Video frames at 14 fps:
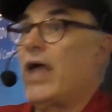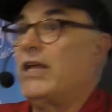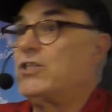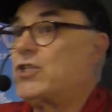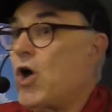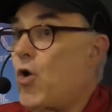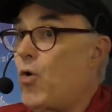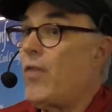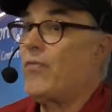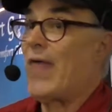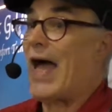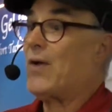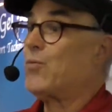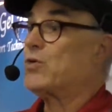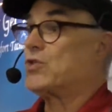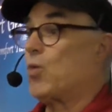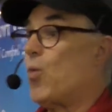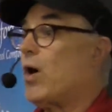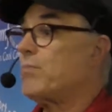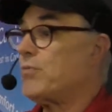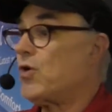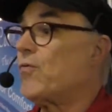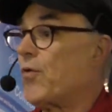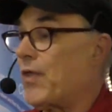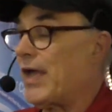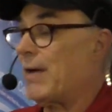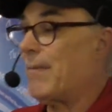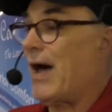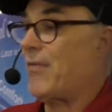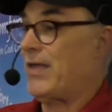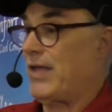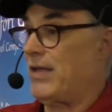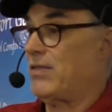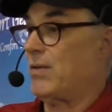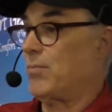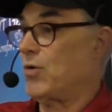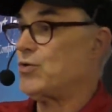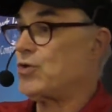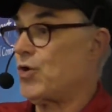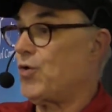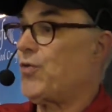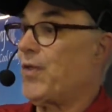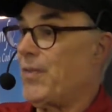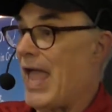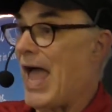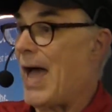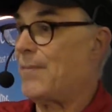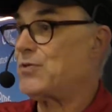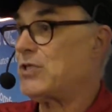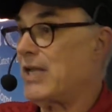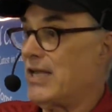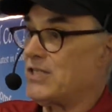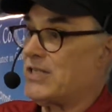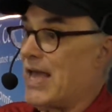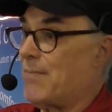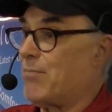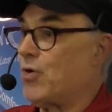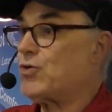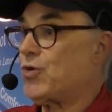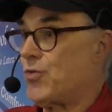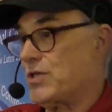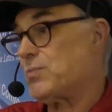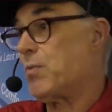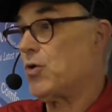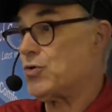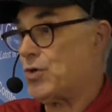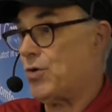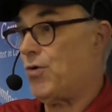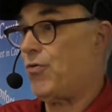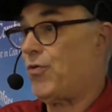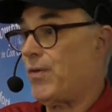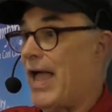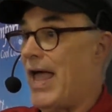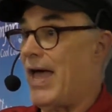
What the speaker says: Okay, so that was the one beautiful thing about the Bluetooth and the apps, is that Bluetooth is Bluetooth,